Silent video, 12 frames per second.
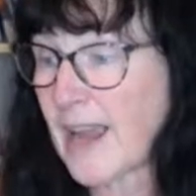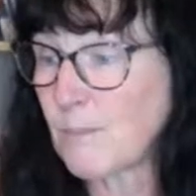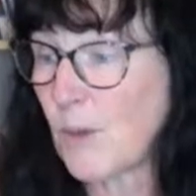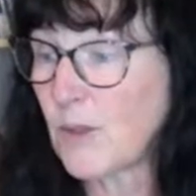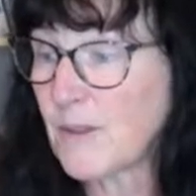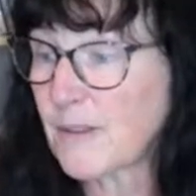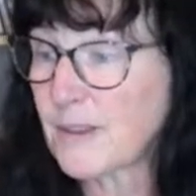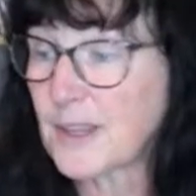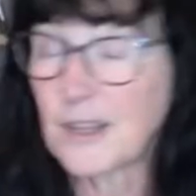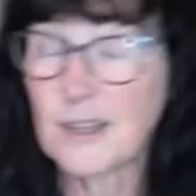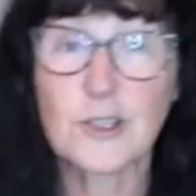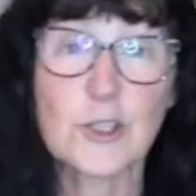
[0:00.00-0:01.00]
Month
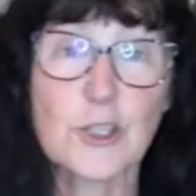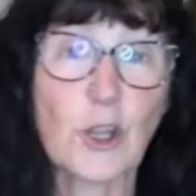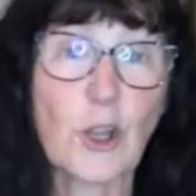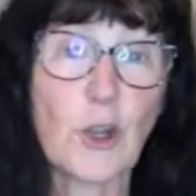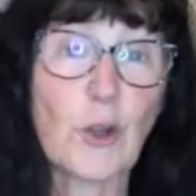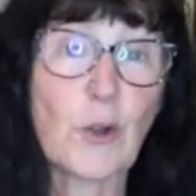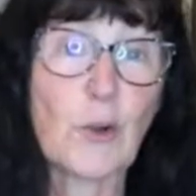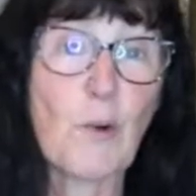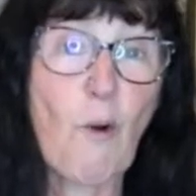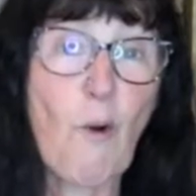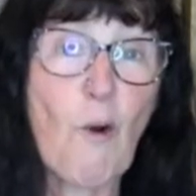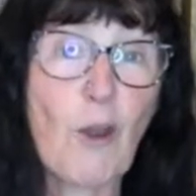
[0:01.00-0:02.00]
to
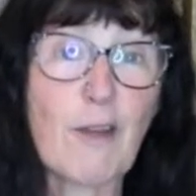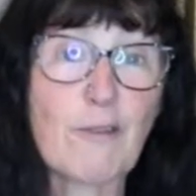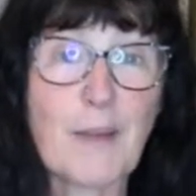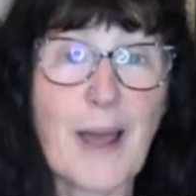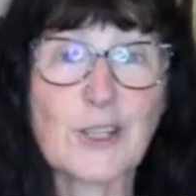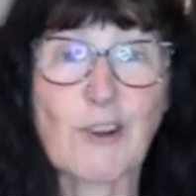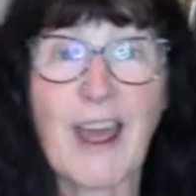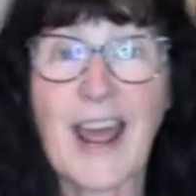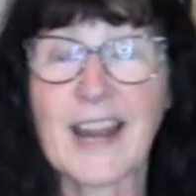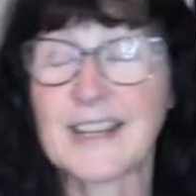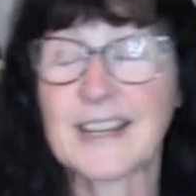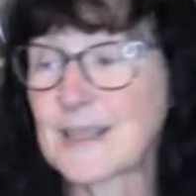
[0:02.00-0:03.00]
all of my
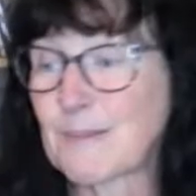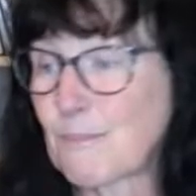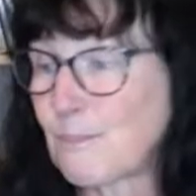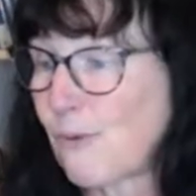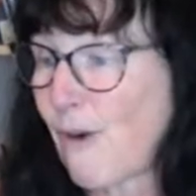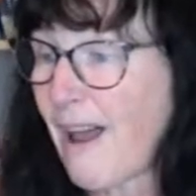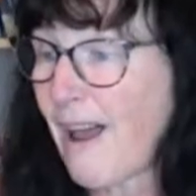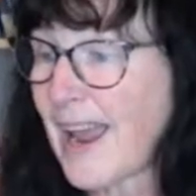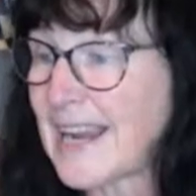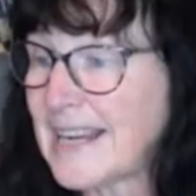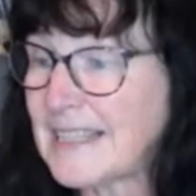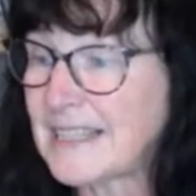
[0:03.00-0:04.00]
trans,
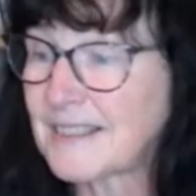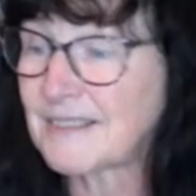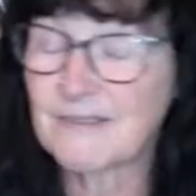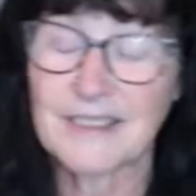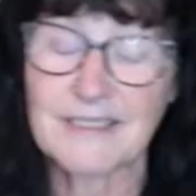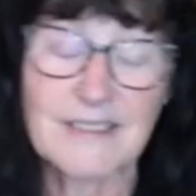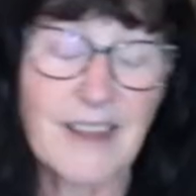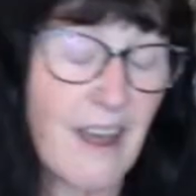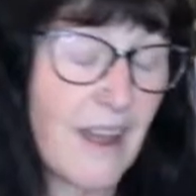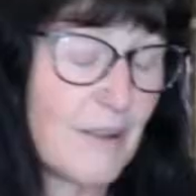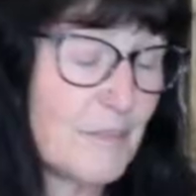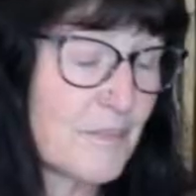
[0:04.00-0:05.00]
pride,
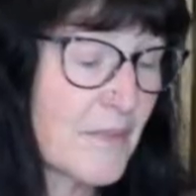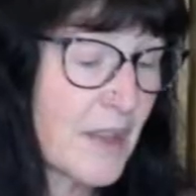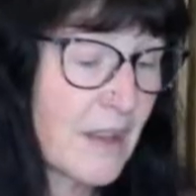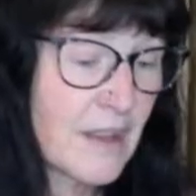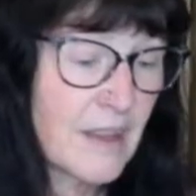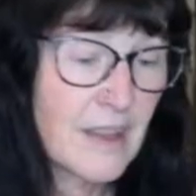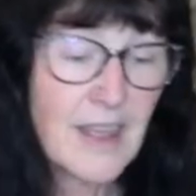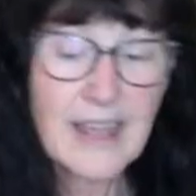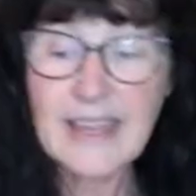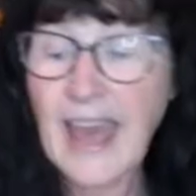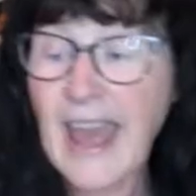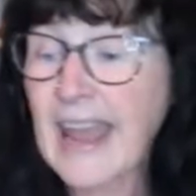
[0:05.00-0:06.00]

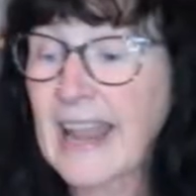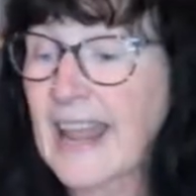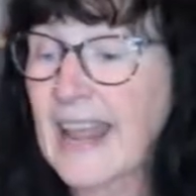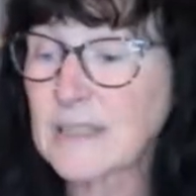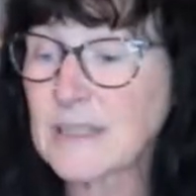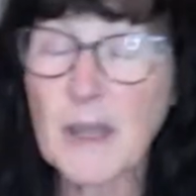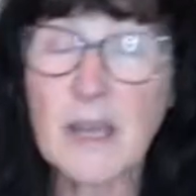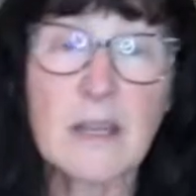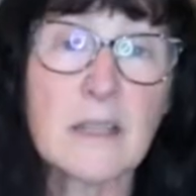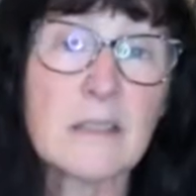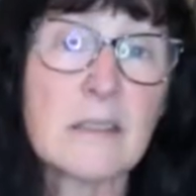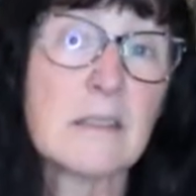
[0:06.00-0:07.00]
gay,
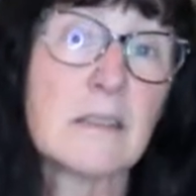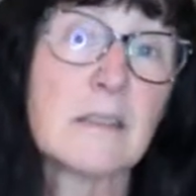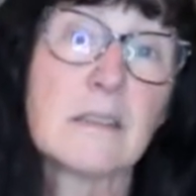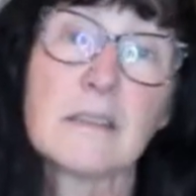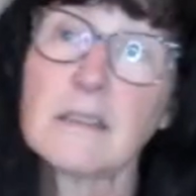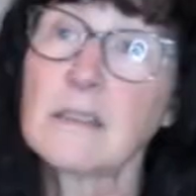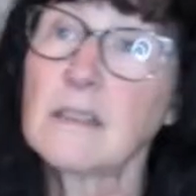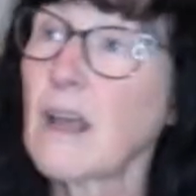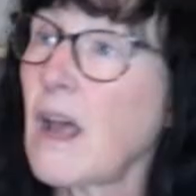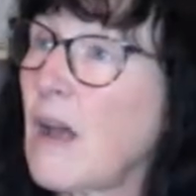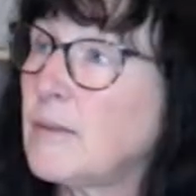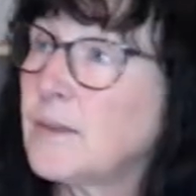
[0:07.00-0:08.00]
lesbian,
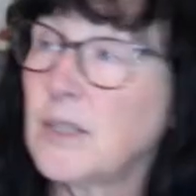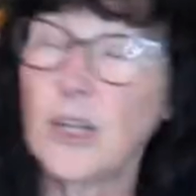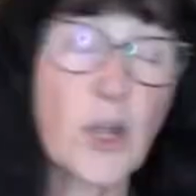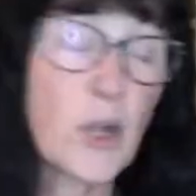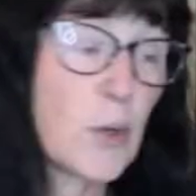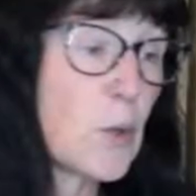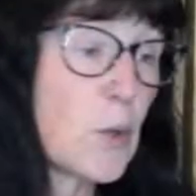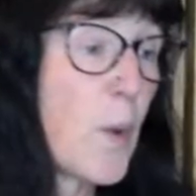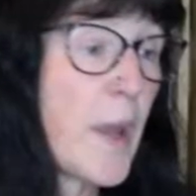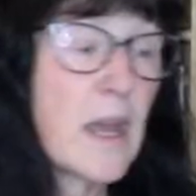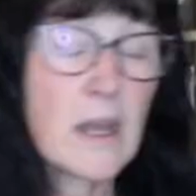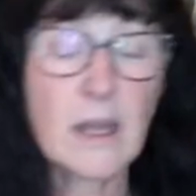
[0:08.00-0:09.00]

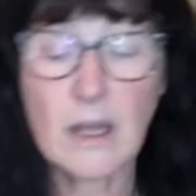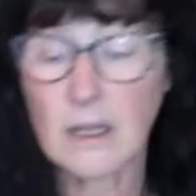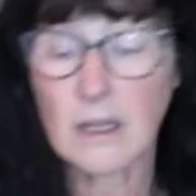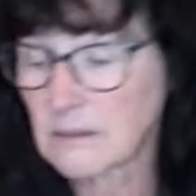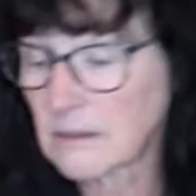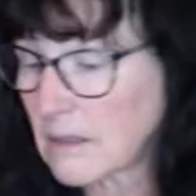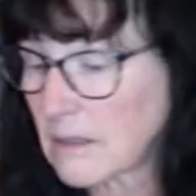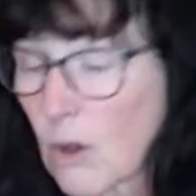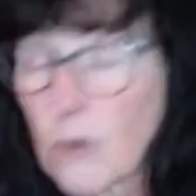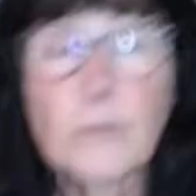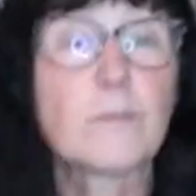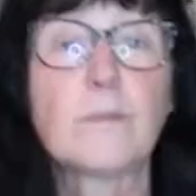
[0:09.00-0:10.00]
queer,
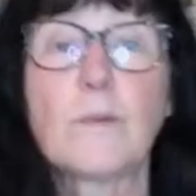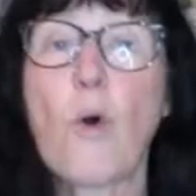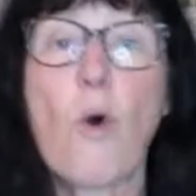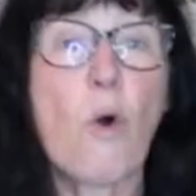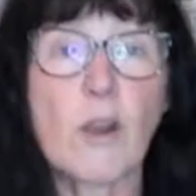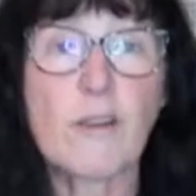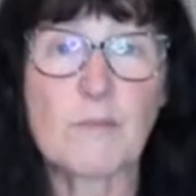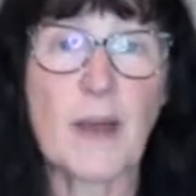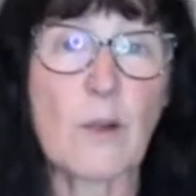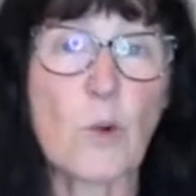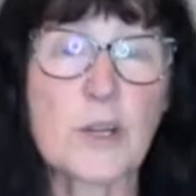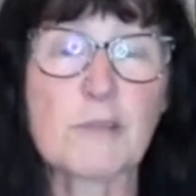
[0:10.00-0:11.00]
all of my
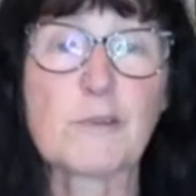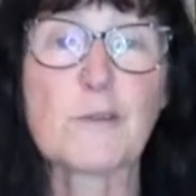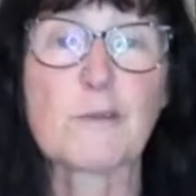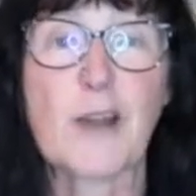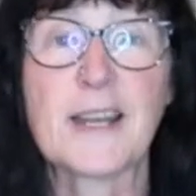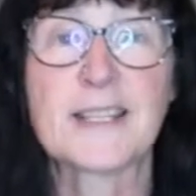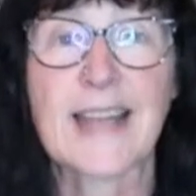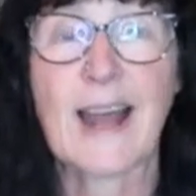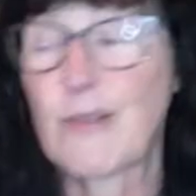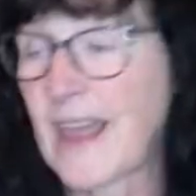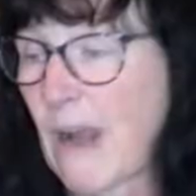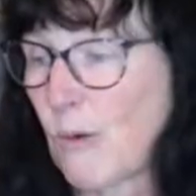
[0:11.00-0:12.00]
wonderful friends
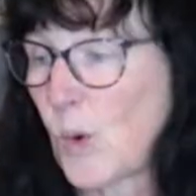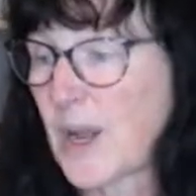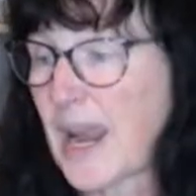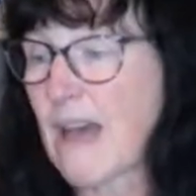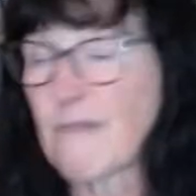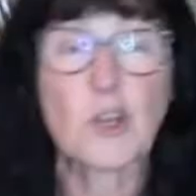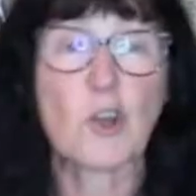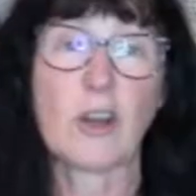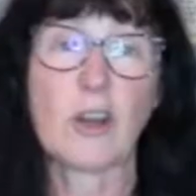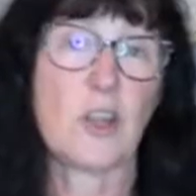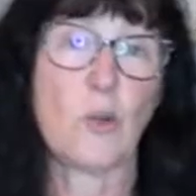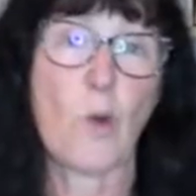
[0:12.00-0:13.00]
out there, whatever
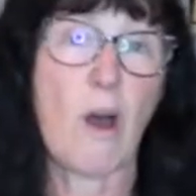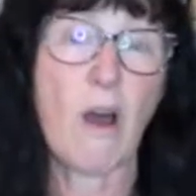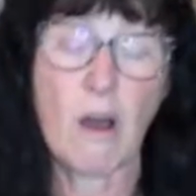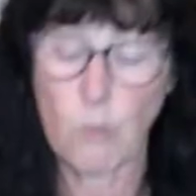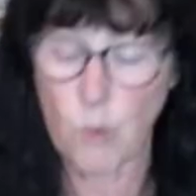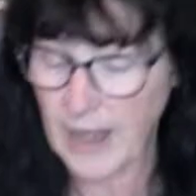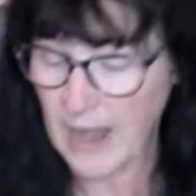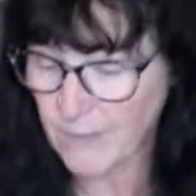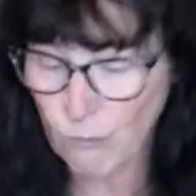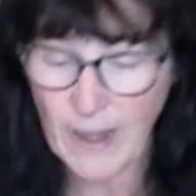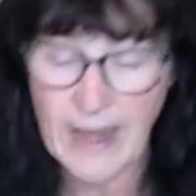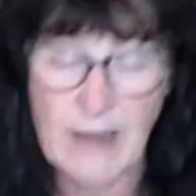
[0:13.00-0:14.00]
colour you are,
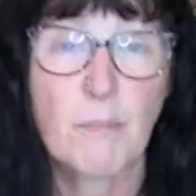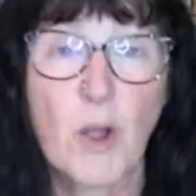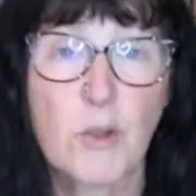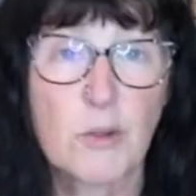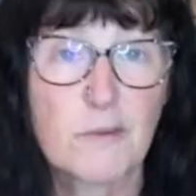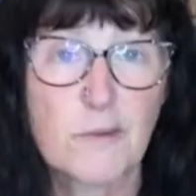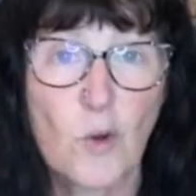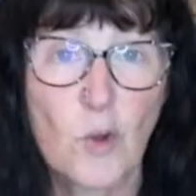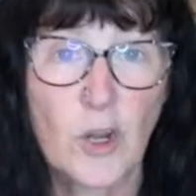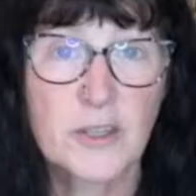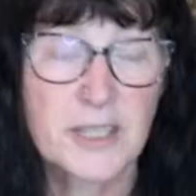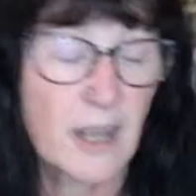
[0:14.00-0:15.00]
whatever rainbow you
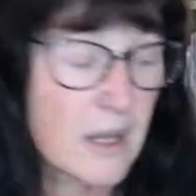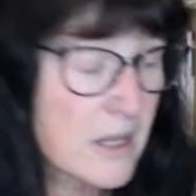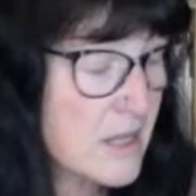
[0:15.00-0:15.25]
fall under,